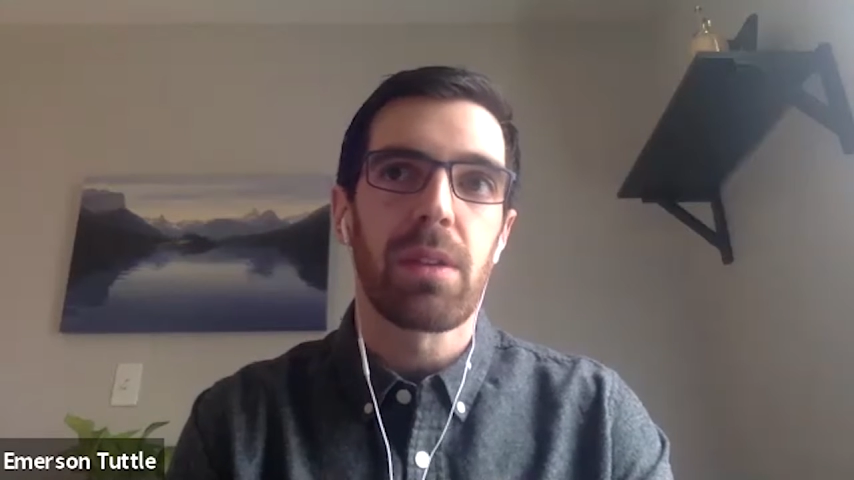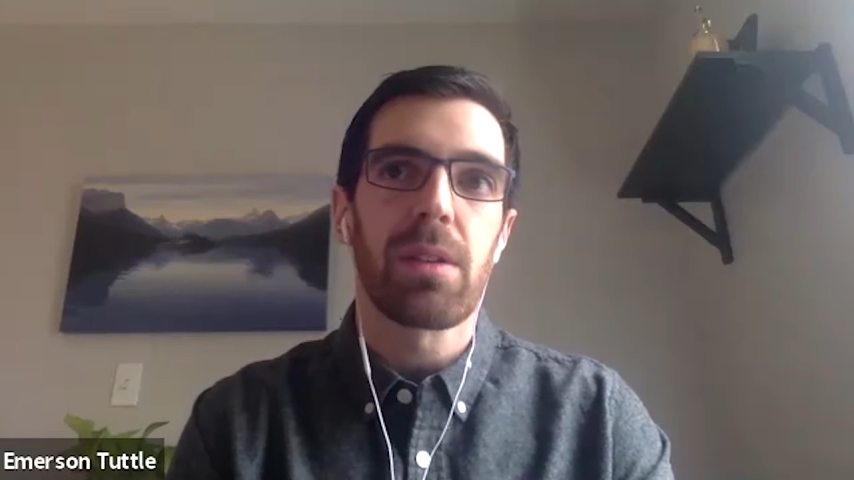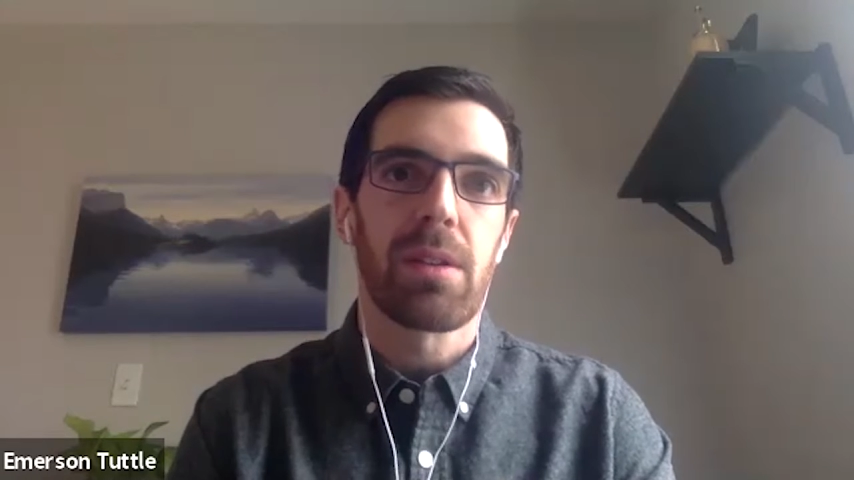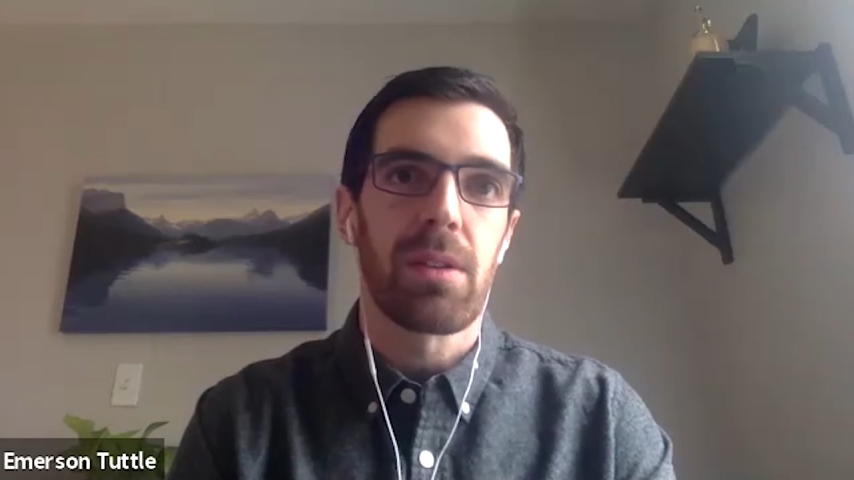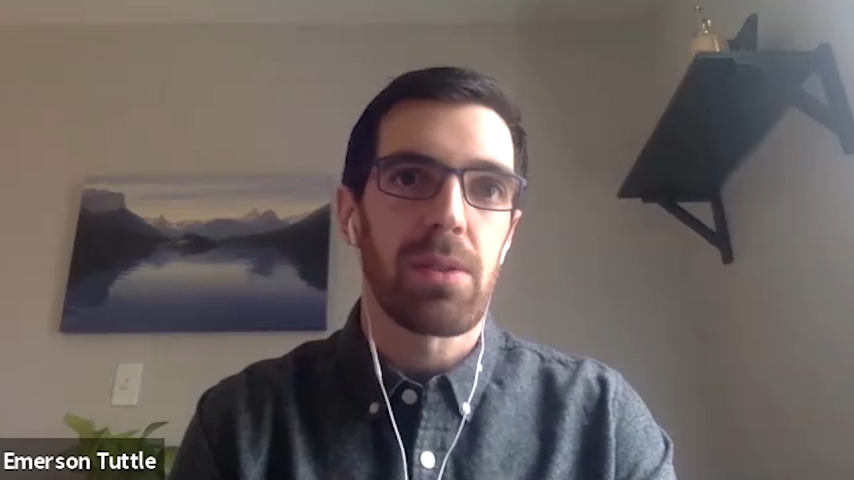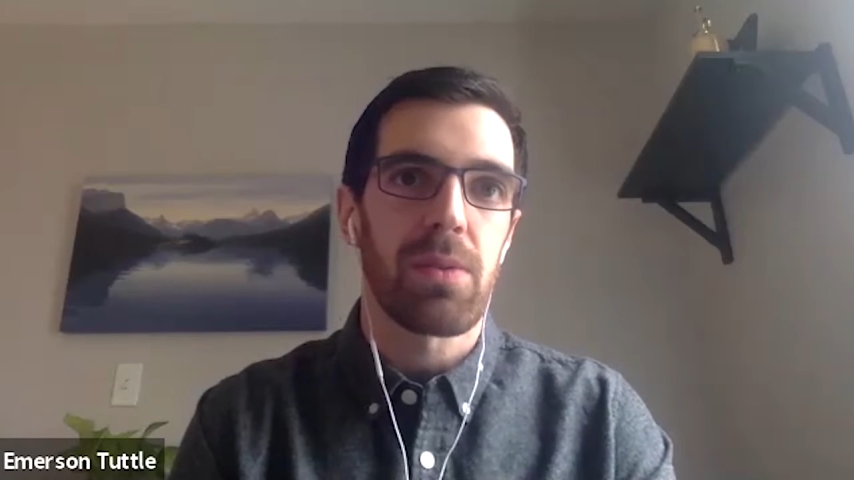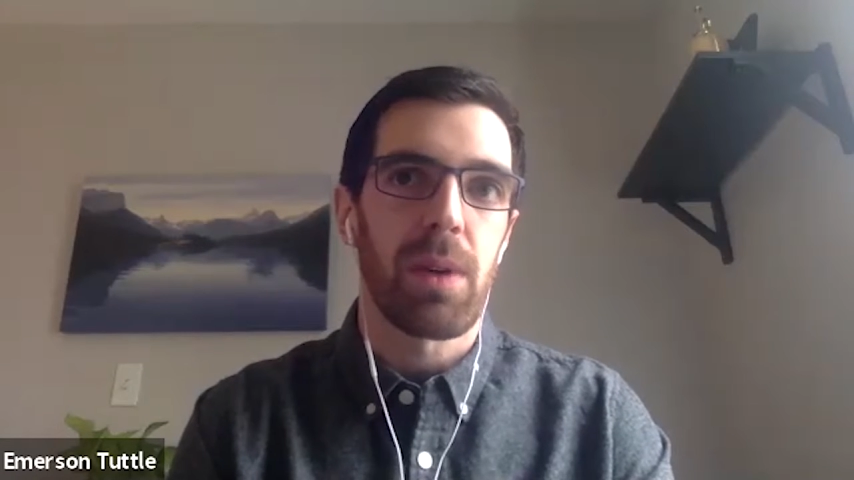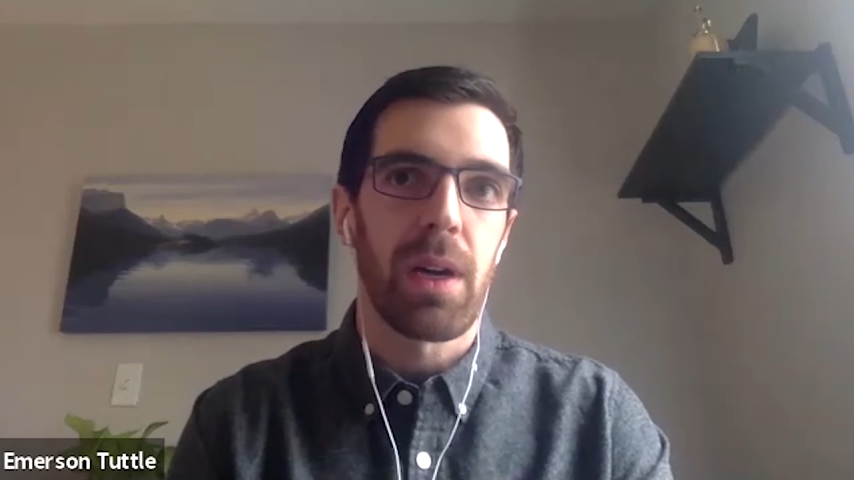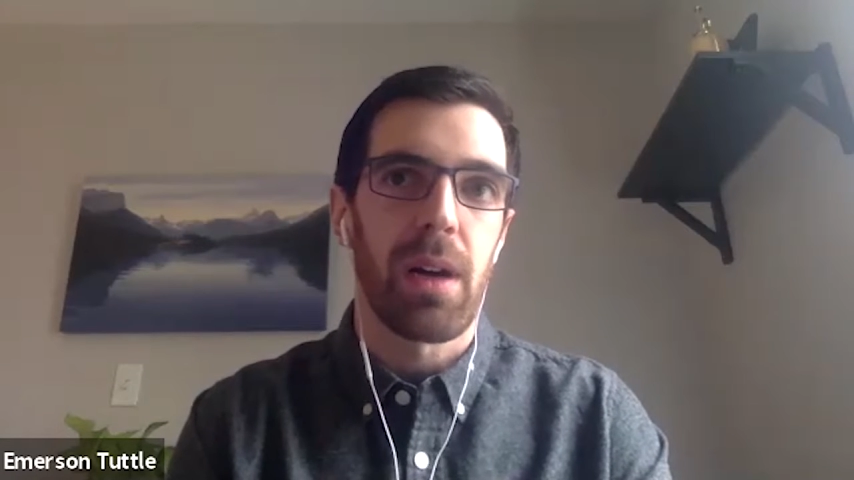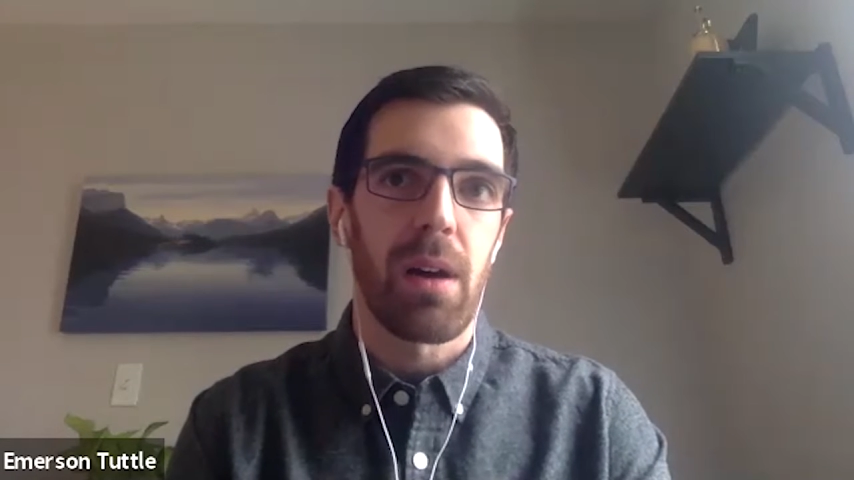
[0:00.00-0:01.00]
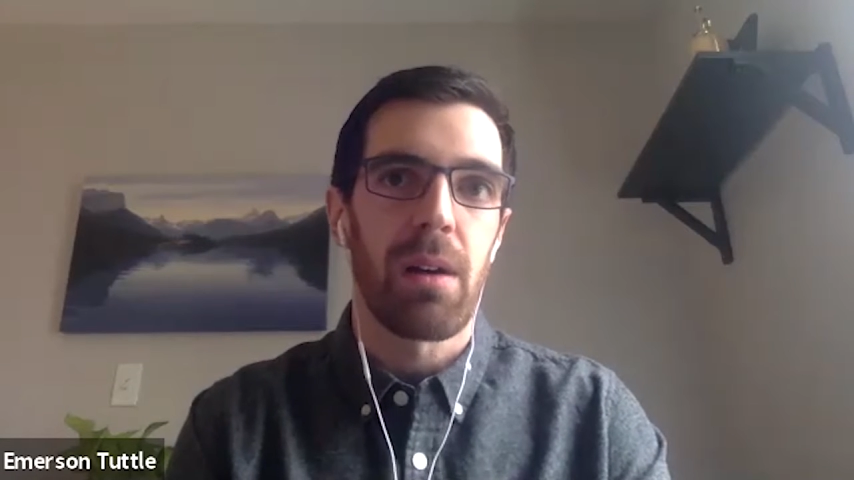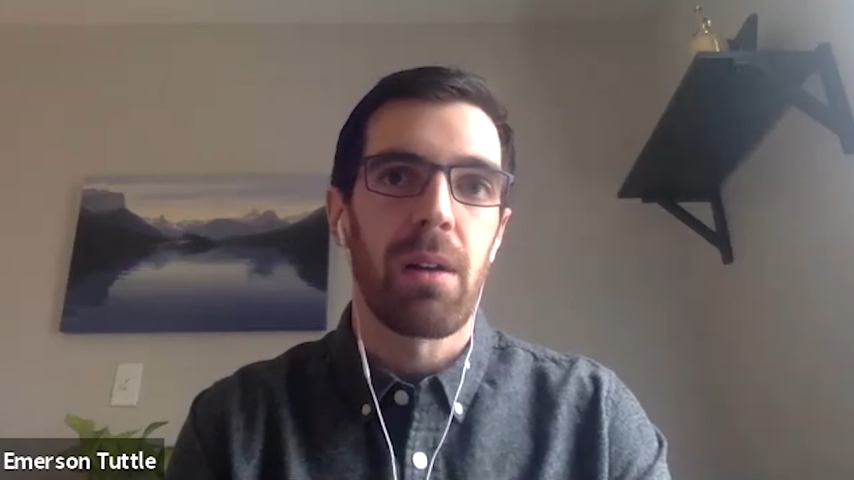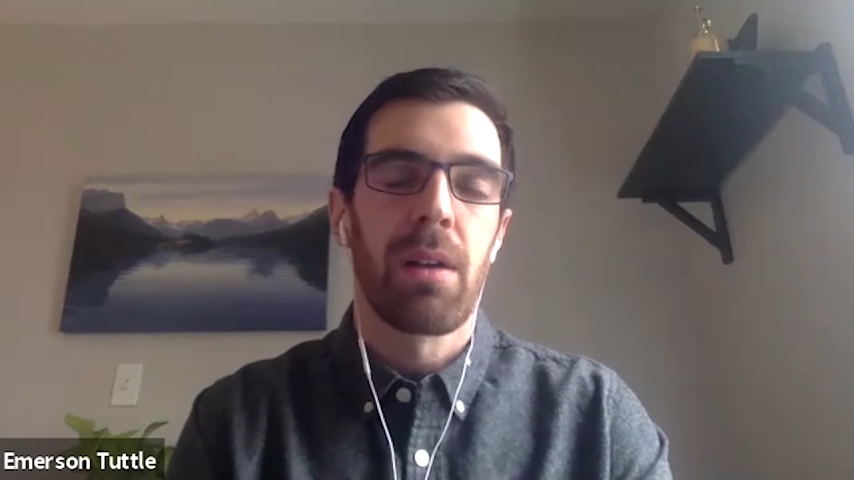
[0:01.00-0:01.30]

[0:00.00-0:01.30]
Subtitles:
years where